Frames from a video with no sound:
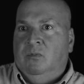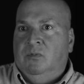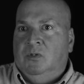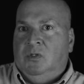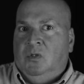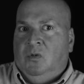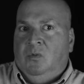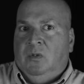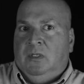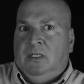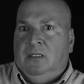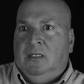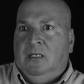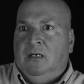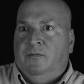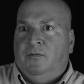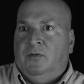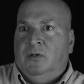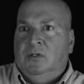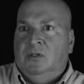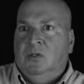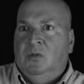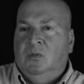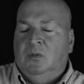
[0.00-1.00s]
doing enough
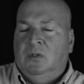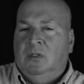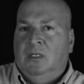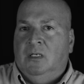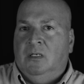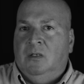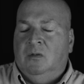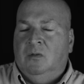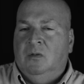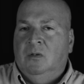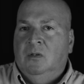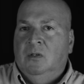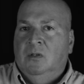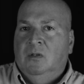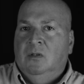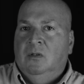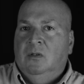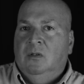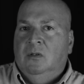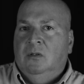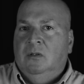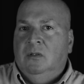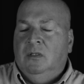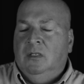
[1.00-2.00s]
or doing,
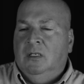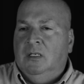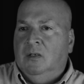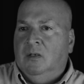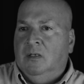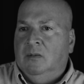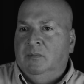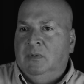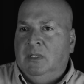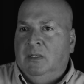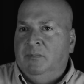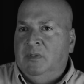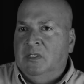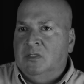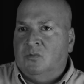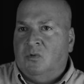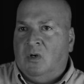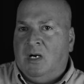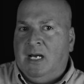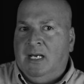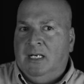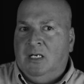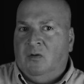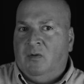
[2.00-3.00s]
I'm just
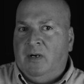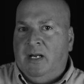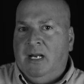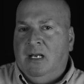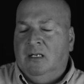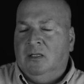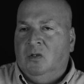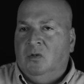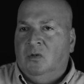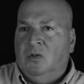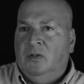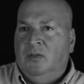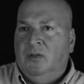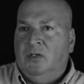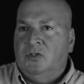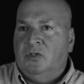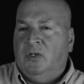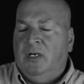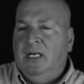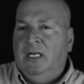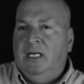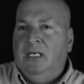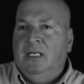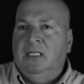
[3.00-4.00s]
riding around learning the
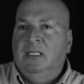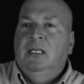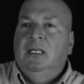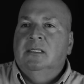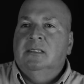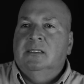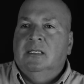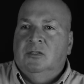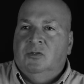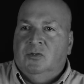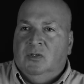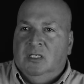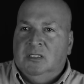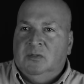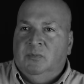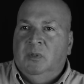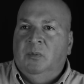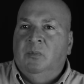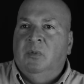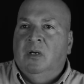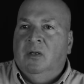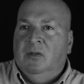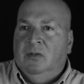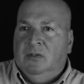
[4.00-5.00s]
trade. He said, trust me,
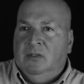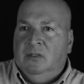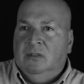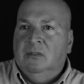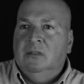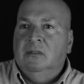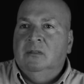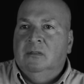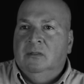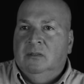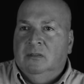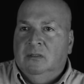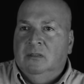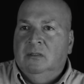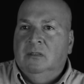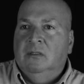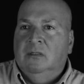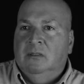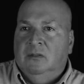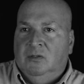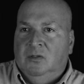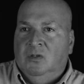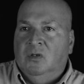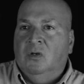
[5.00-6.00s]
brother,
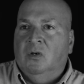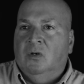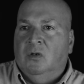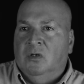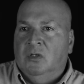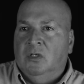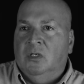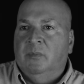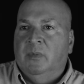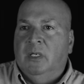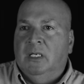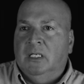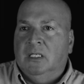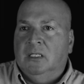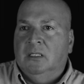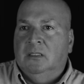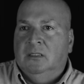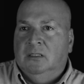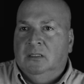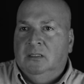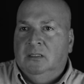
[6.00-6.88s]
you're going to earn your money.